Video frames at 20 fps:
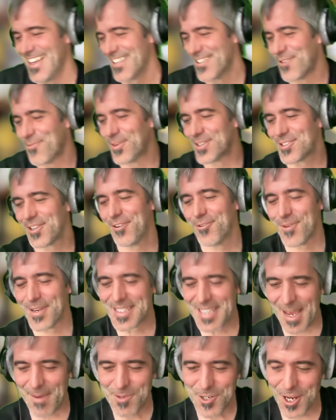the so the
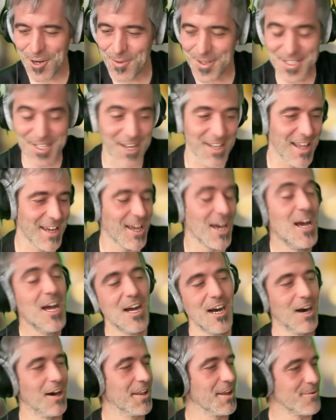reception was not like
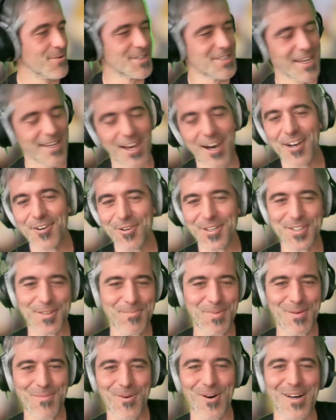oh there was like hundreds of
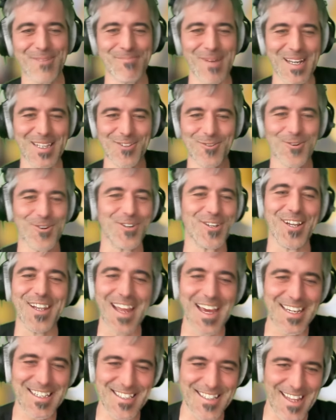people at my door the
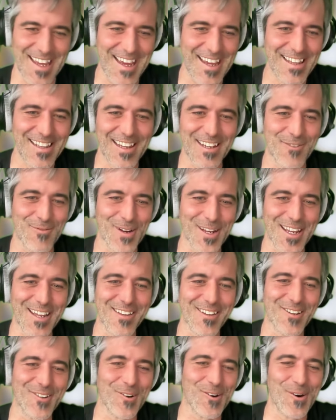next day like ringing
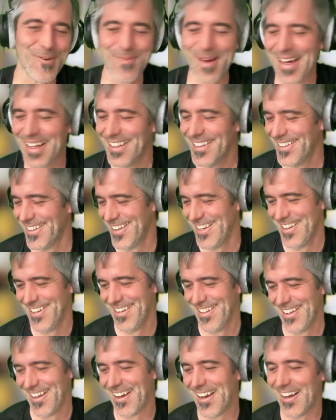the doorbell,
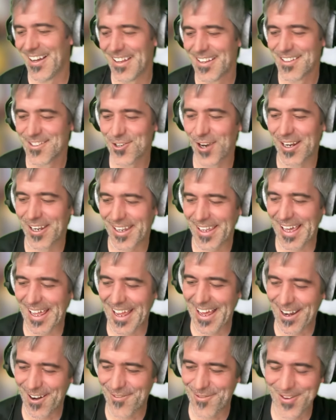uh, trying to
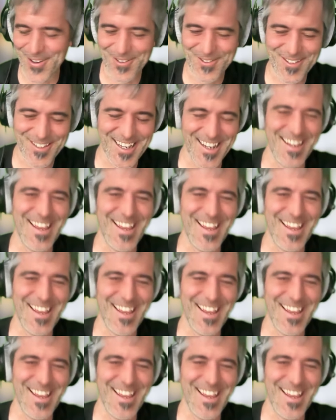get interviews.